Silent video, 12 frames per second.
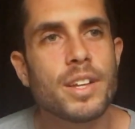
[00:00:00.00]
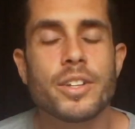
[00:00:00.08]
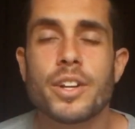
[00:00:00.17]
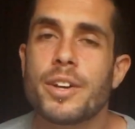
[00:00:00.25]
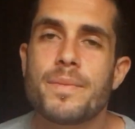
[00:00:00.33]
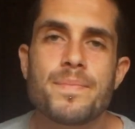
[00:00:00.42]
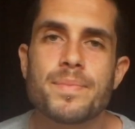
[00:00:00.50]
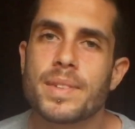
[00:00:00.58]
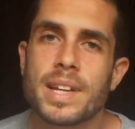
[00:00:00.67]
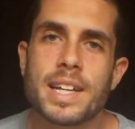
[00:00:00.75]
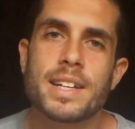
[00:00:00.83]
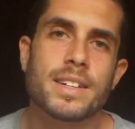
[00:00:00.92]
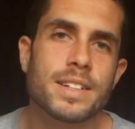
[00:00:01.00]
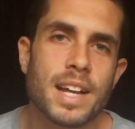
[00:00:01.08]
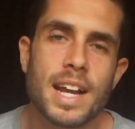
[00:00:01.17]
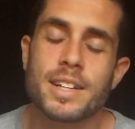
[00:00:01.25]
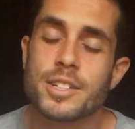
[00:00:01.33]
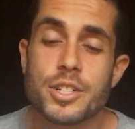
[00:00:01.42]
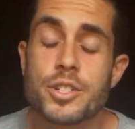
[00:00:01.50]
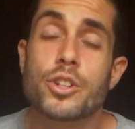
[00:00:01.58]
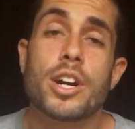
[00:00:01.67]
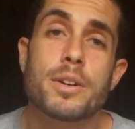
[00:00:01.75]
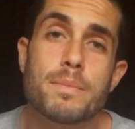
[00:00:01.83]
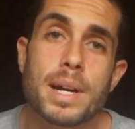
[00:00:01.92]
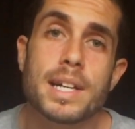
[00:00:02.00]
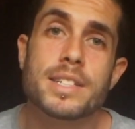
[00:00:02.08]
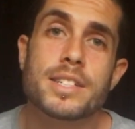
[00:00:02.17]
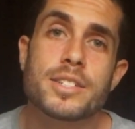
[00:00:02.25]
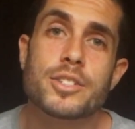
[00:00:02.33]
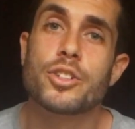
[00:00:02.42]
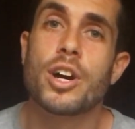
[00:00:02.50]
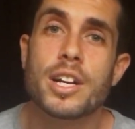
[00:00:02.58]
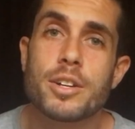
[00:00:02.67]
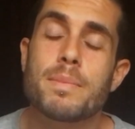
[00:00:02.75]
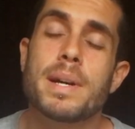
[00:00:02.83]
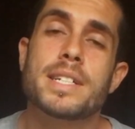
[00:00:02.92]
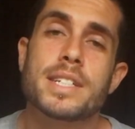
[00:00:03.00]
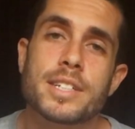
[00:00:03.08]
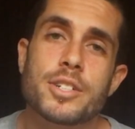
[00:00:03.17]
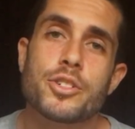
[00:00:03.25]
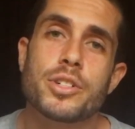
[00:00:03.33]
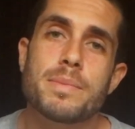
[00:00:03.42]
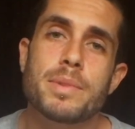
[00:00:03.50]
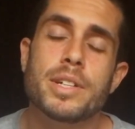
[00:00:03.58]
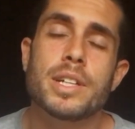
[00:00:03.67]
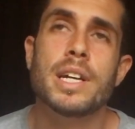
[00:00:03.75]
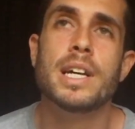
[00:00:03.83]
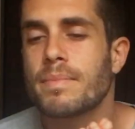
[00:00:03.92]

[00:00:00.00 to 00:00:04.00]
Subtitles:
you know, and just try your best. Try your best to contribute.